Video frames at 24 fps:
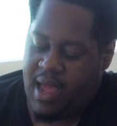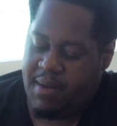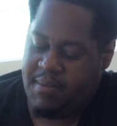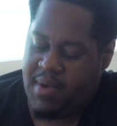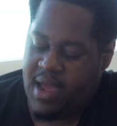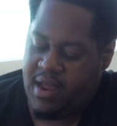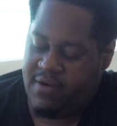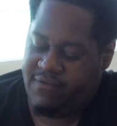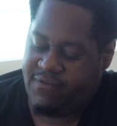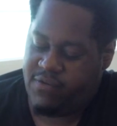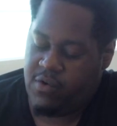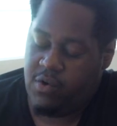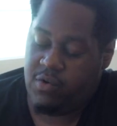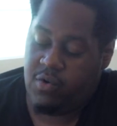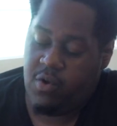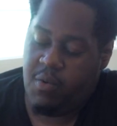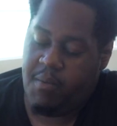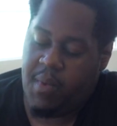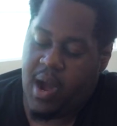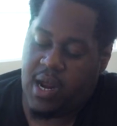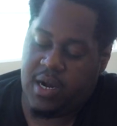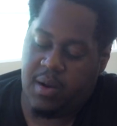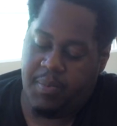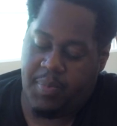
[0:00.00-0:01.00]
Manfrotto
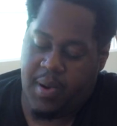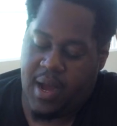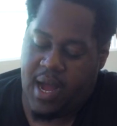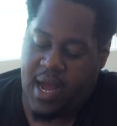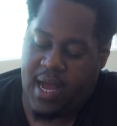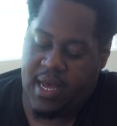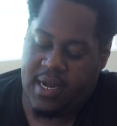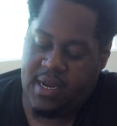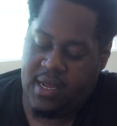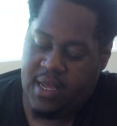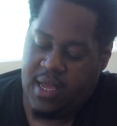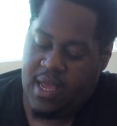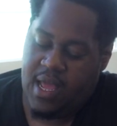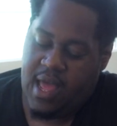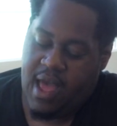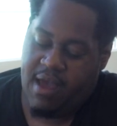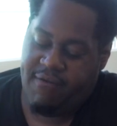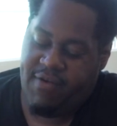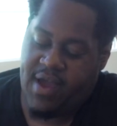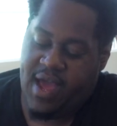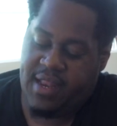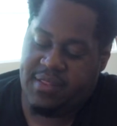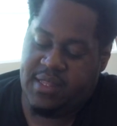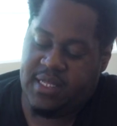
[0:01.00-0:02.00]
monopod.
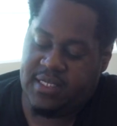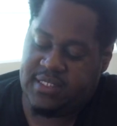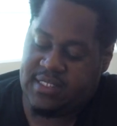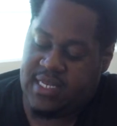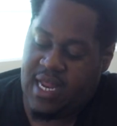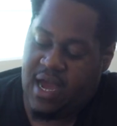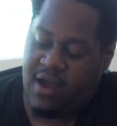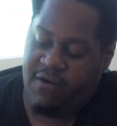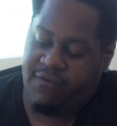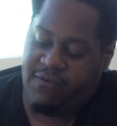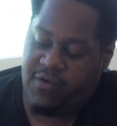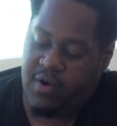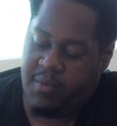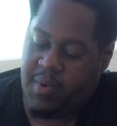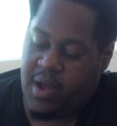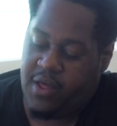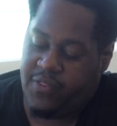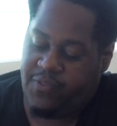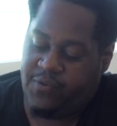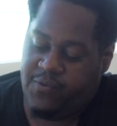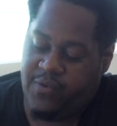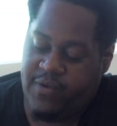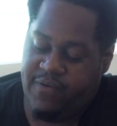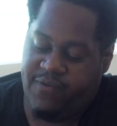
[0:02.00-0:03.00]
I've had this now for about
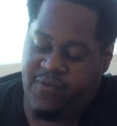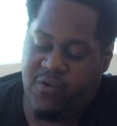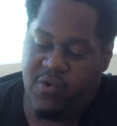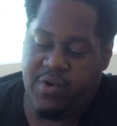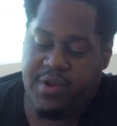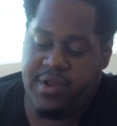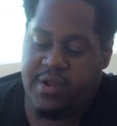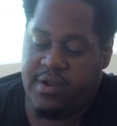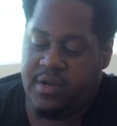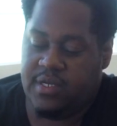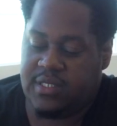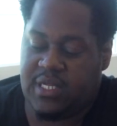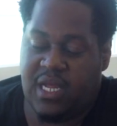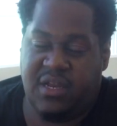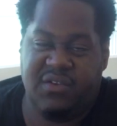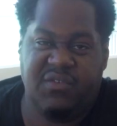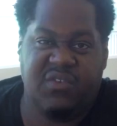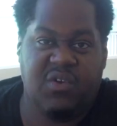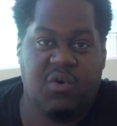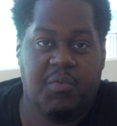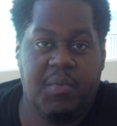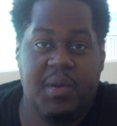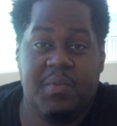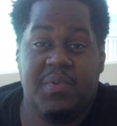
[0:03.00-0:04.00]
3-4 years. I don't
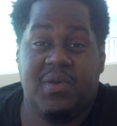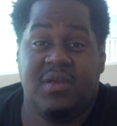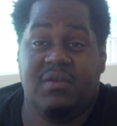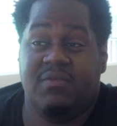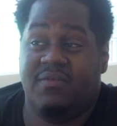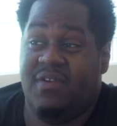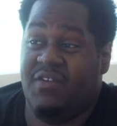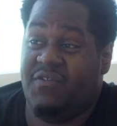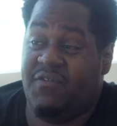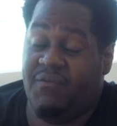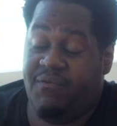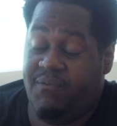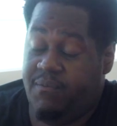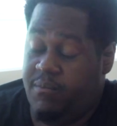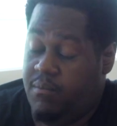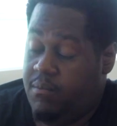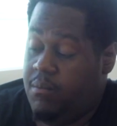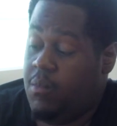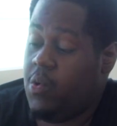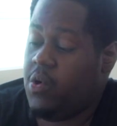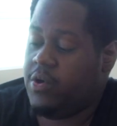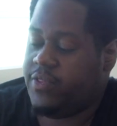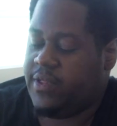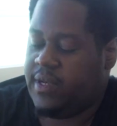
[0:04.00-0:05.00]
even know, maybe even
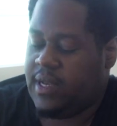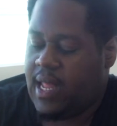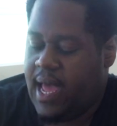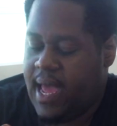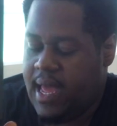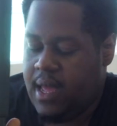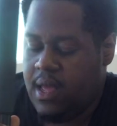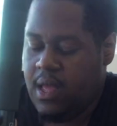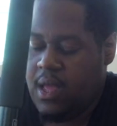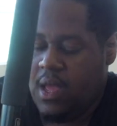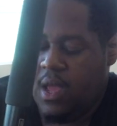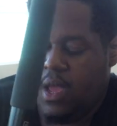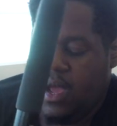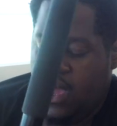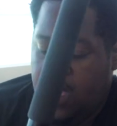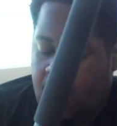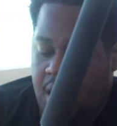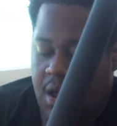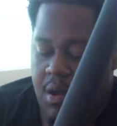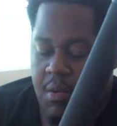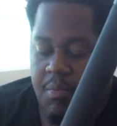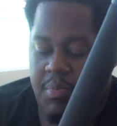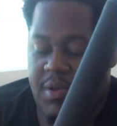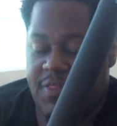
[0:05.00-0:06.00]
more than that.
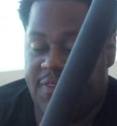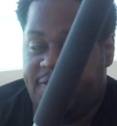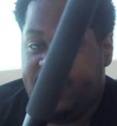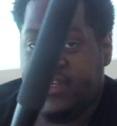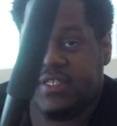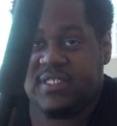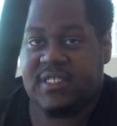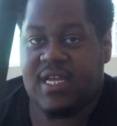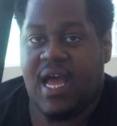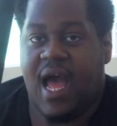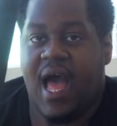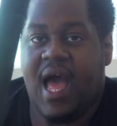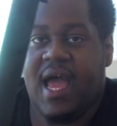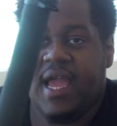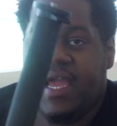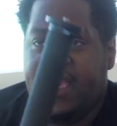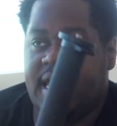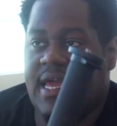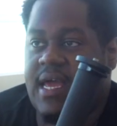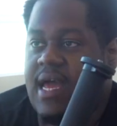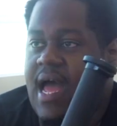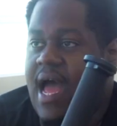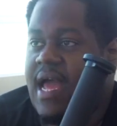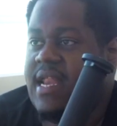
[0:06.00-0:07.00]
But this guy,
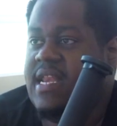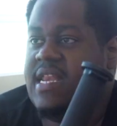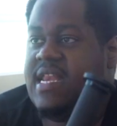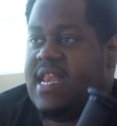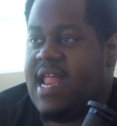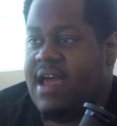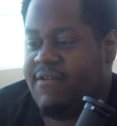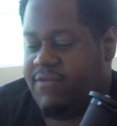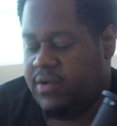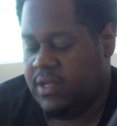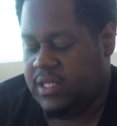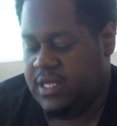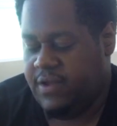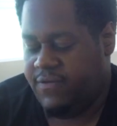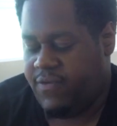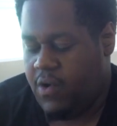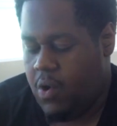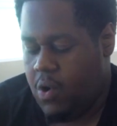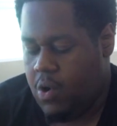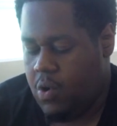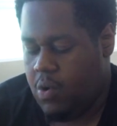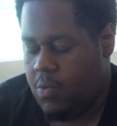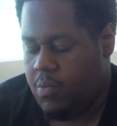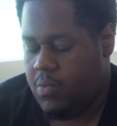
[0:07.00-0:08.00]
I never leave
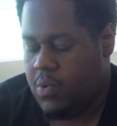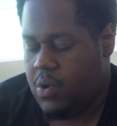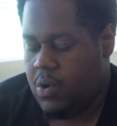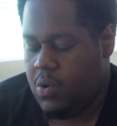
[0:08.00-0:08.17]
home